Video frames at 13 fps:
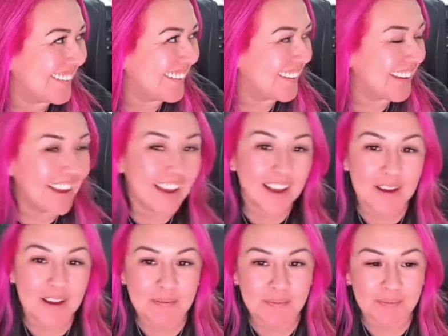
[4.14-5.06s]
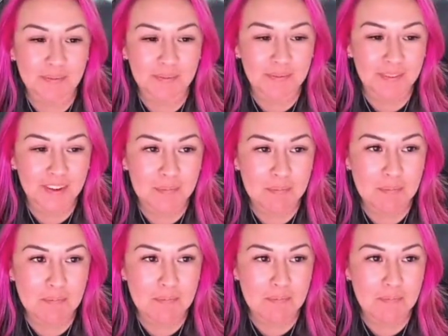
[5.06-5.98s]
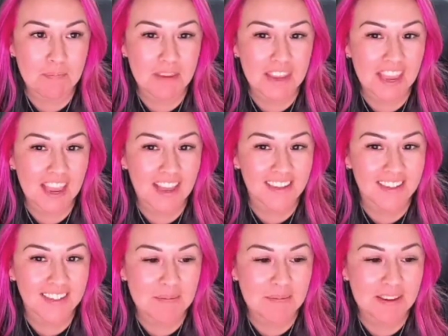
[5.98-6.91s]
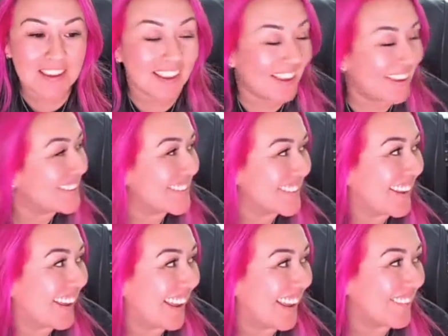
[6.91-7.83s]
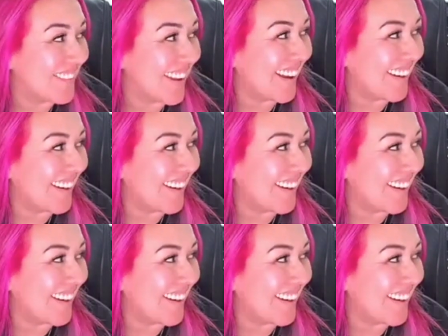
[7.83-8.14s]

Um, mm, yes, yes, I am now.